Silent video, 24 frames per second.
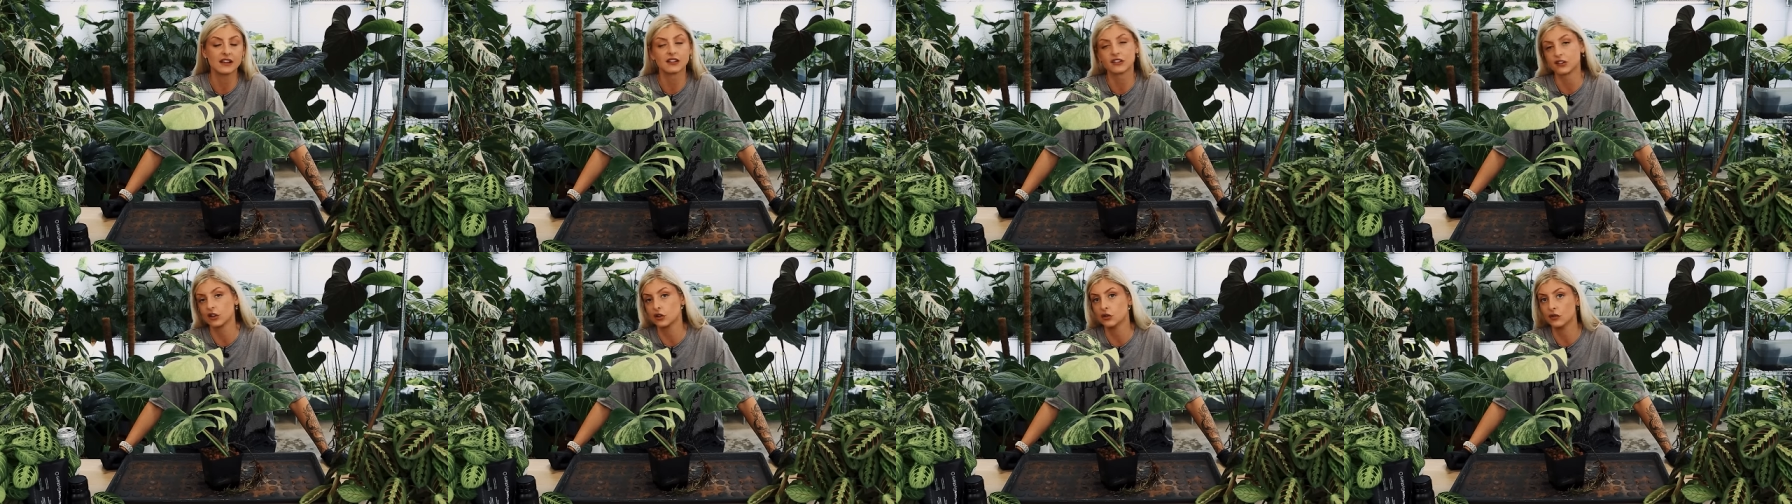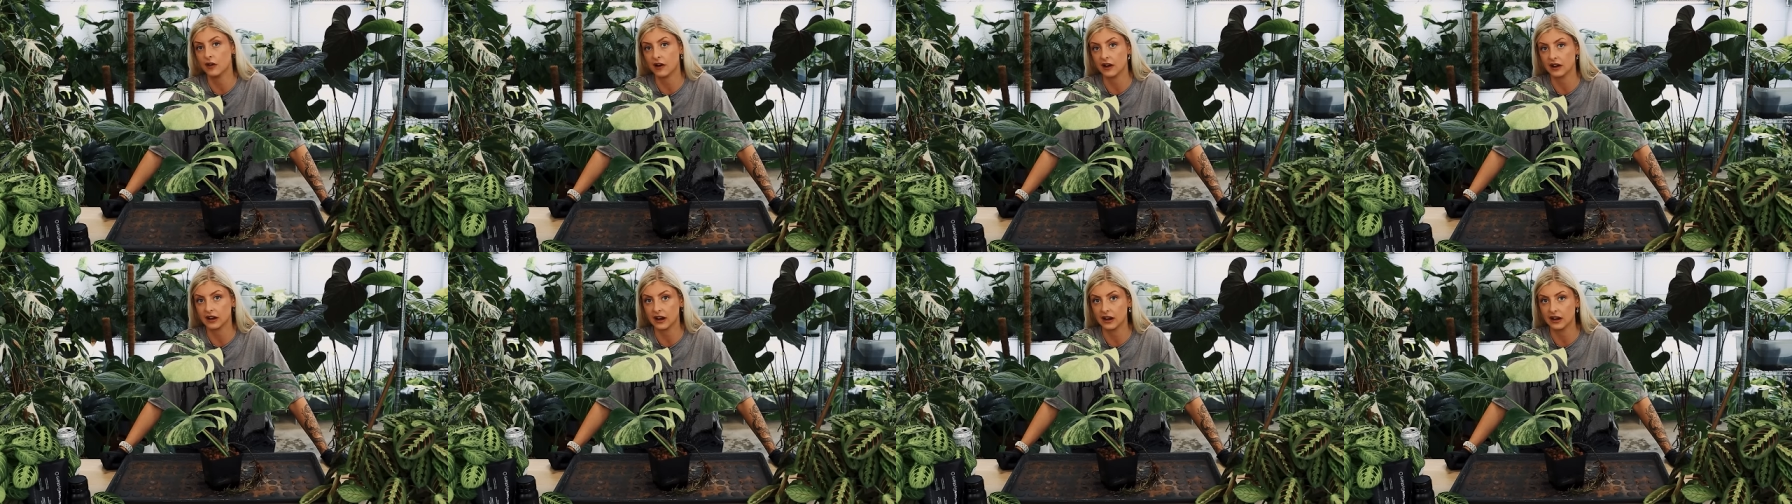it's too
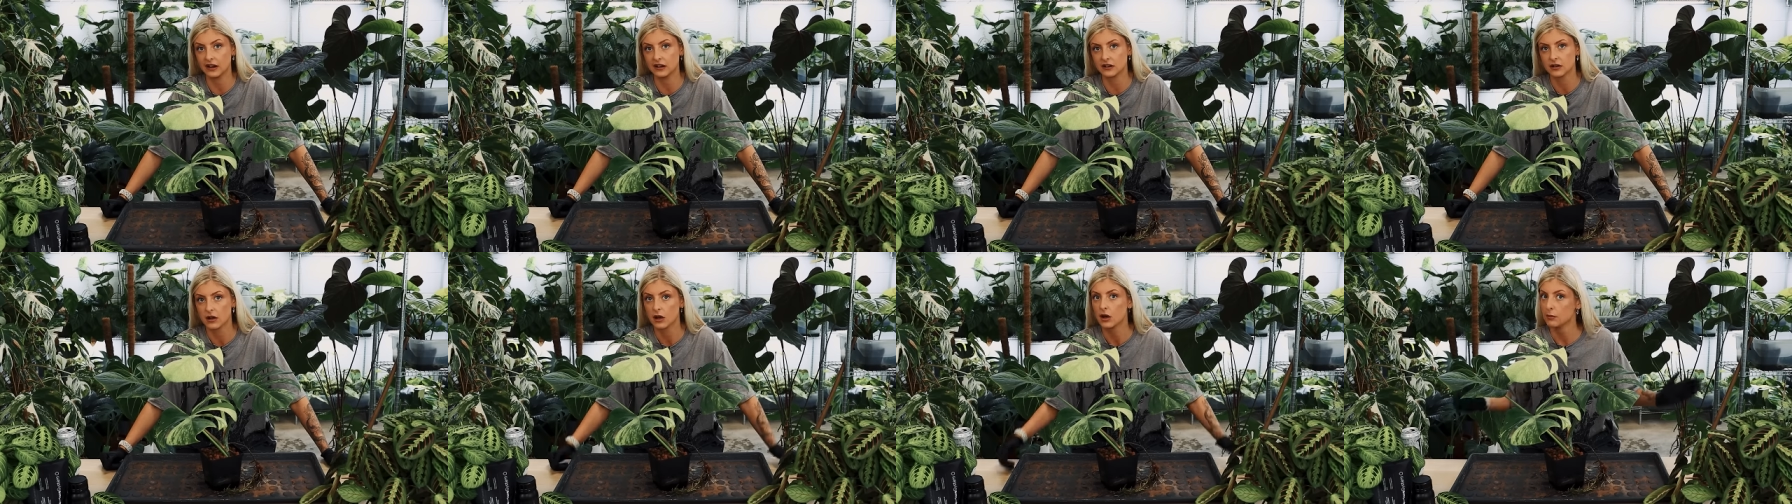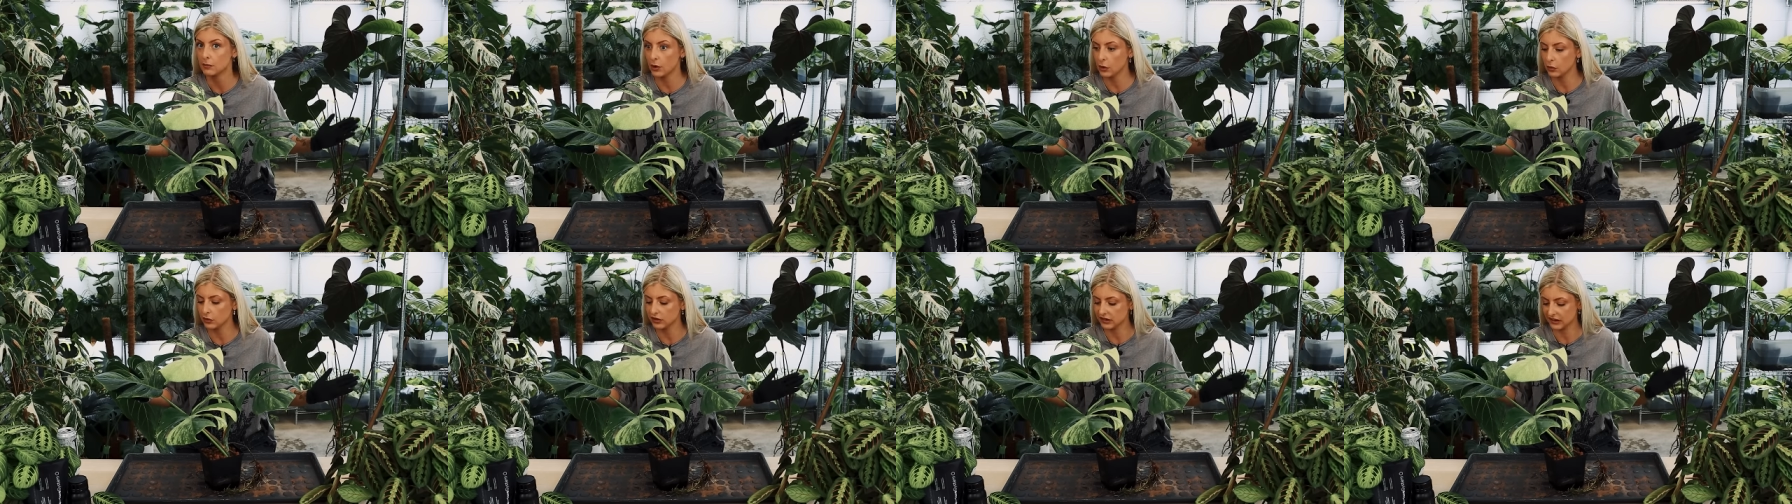variegated,
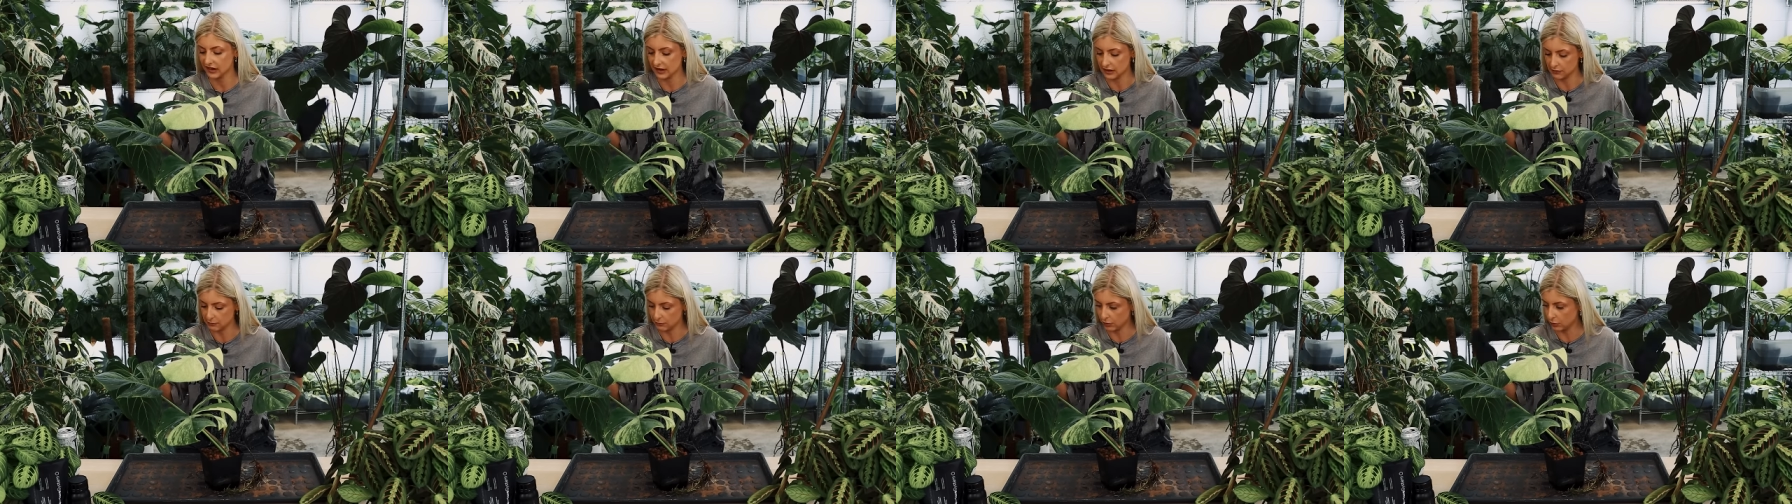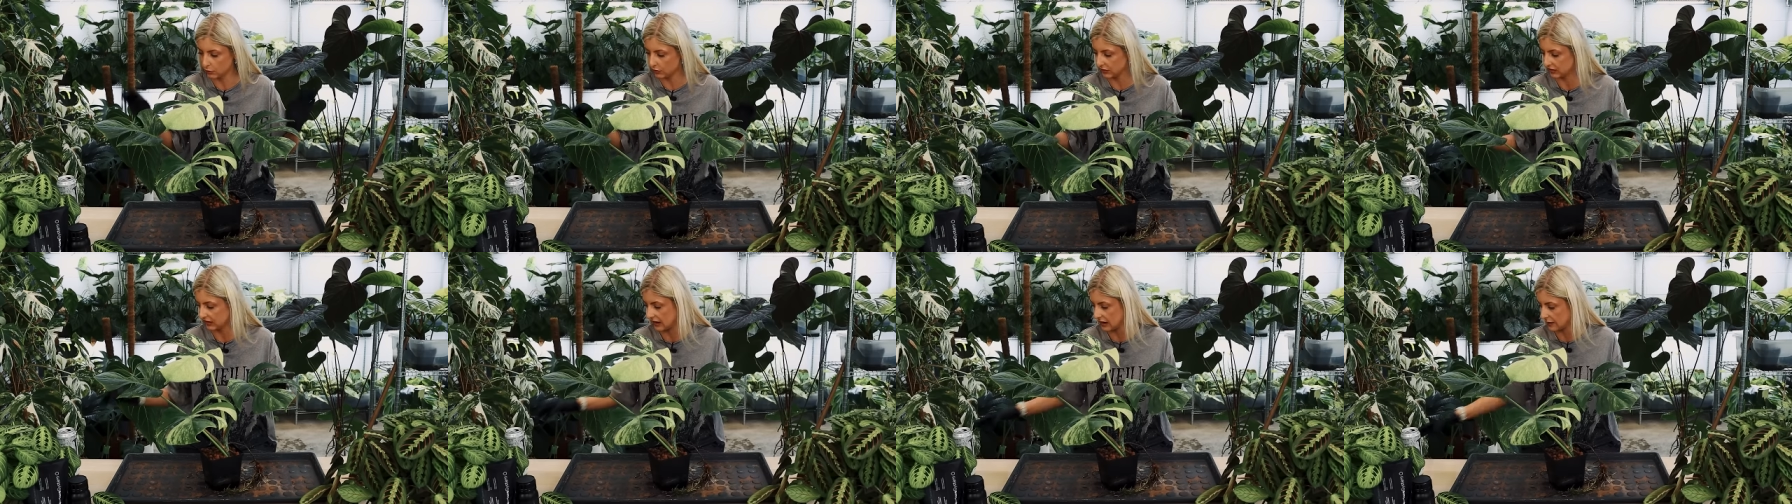but we'll see,
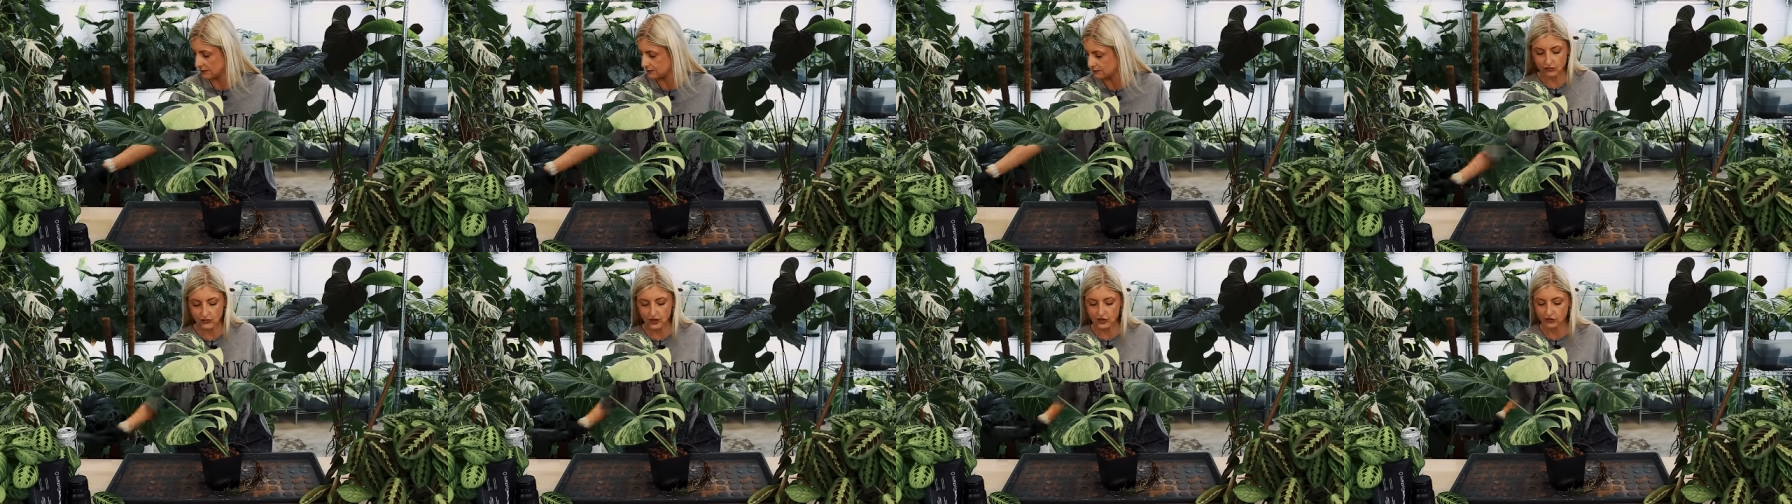but we'll see.